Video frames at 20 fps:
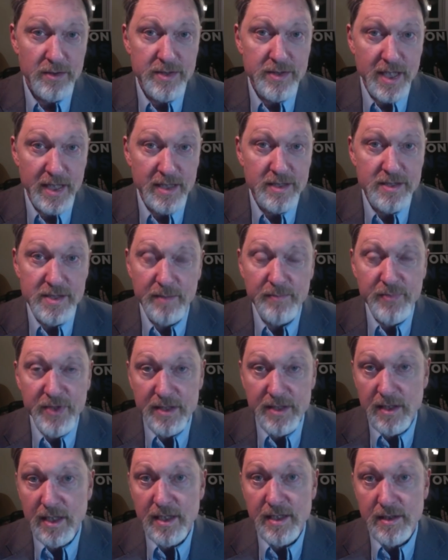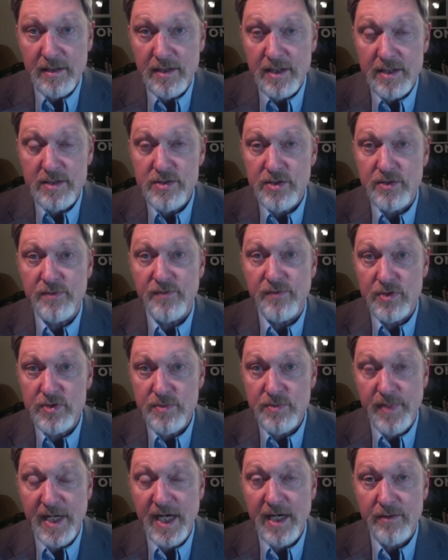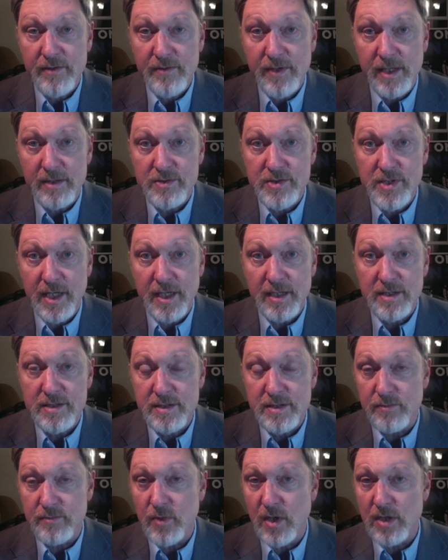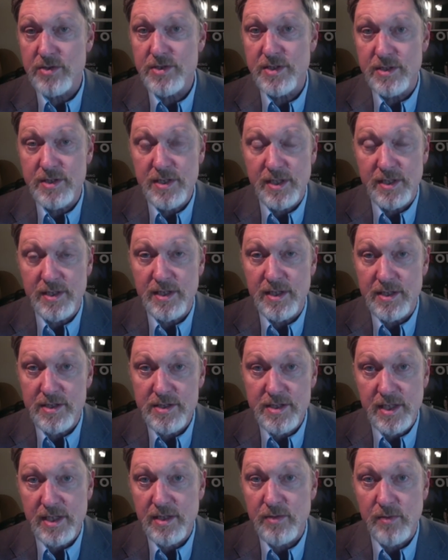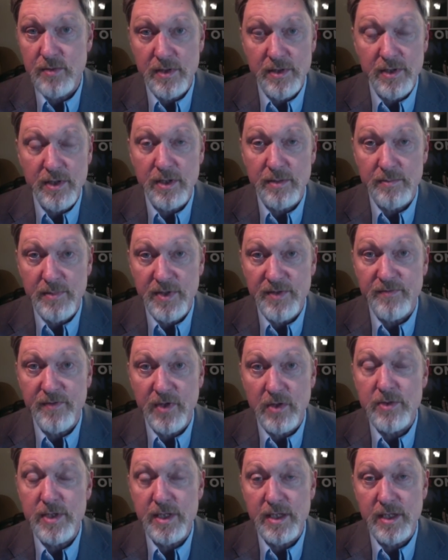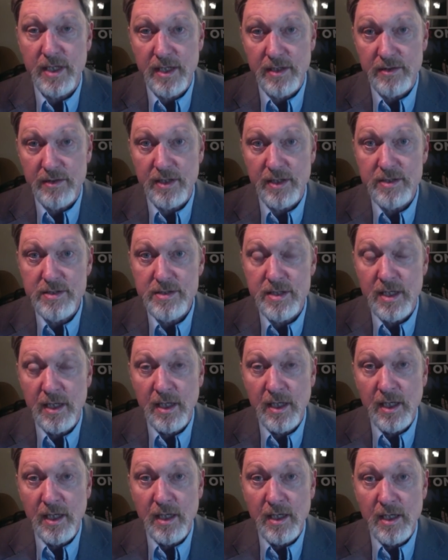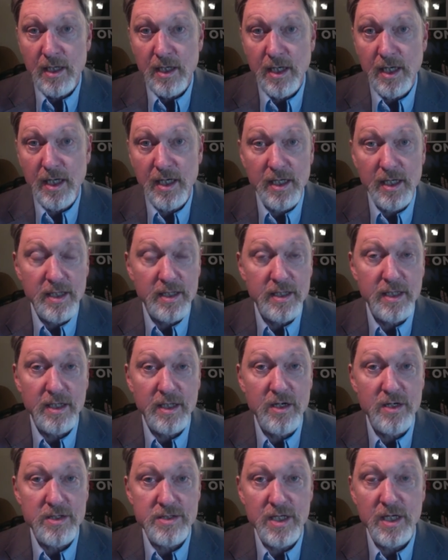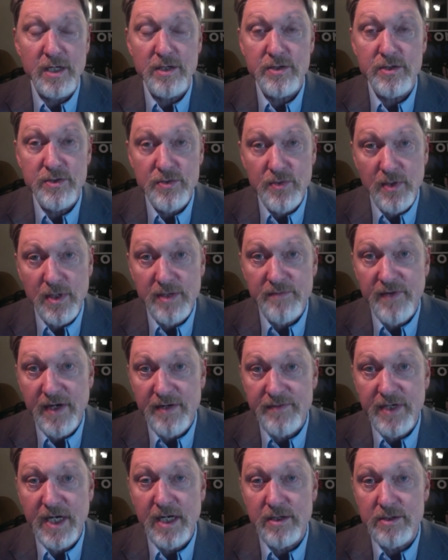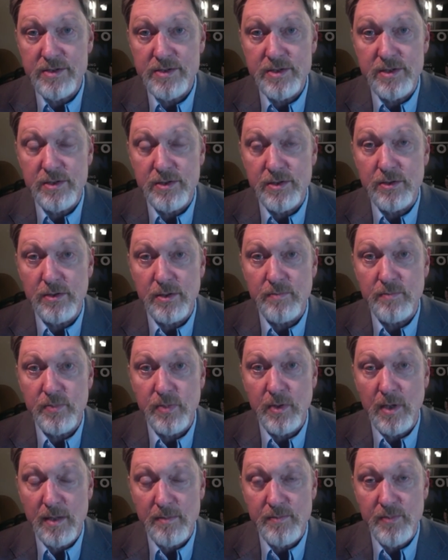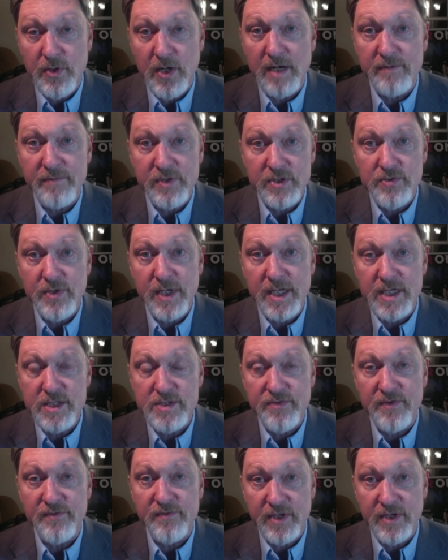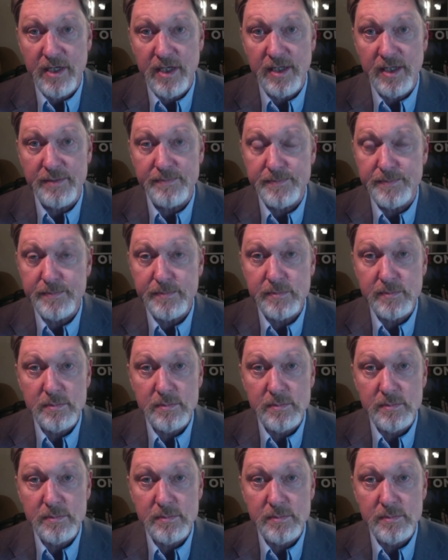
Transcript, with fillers: you know, take something like these universal background checks in Washington, D C, where they're going to be voting on this. Uh, it costs one hundred twenty-five dollars to do a, a private transfer of a gun.